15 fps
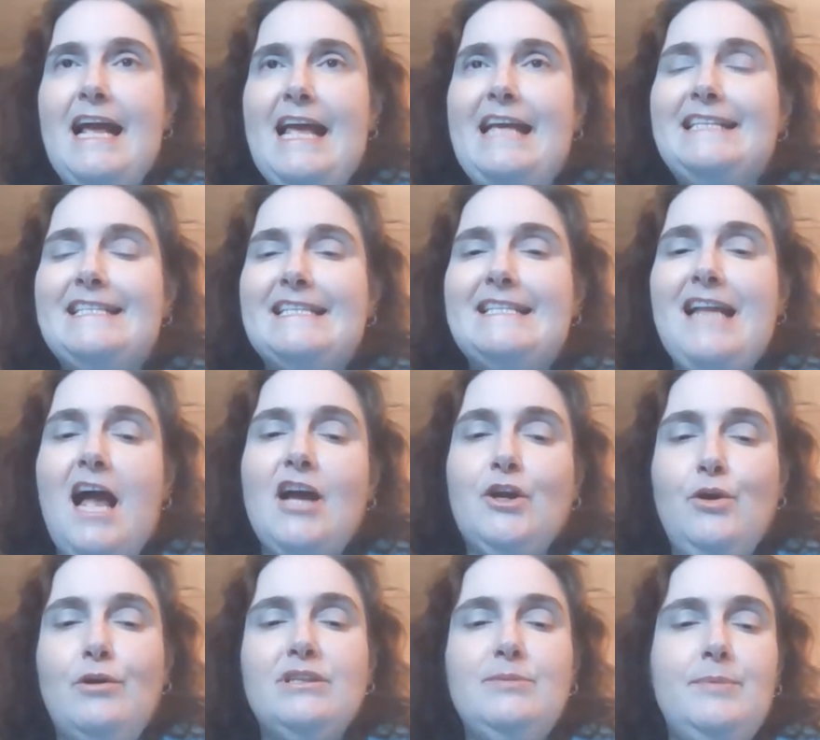It's not
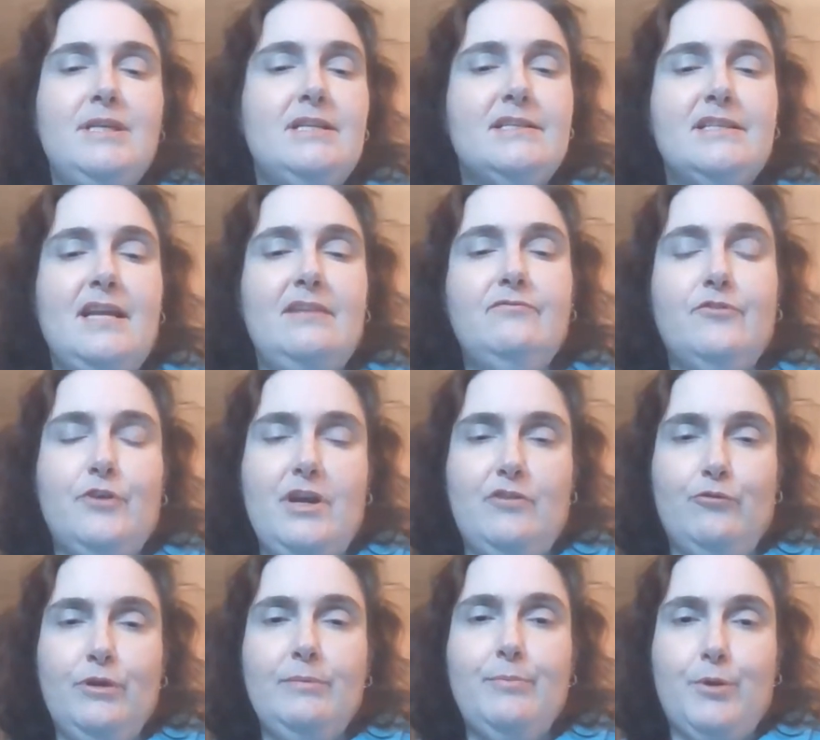going to be the same for
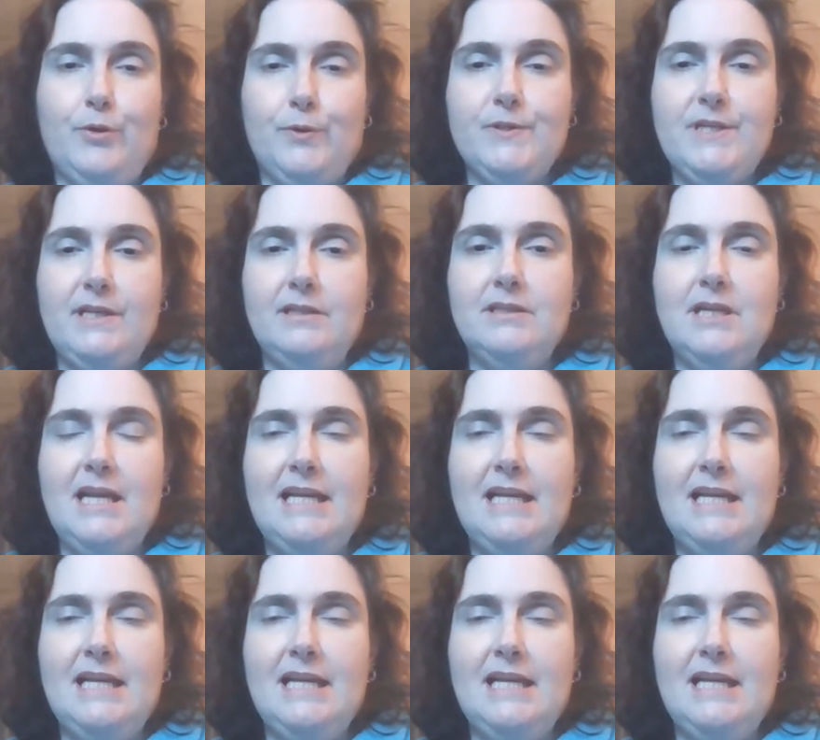every person.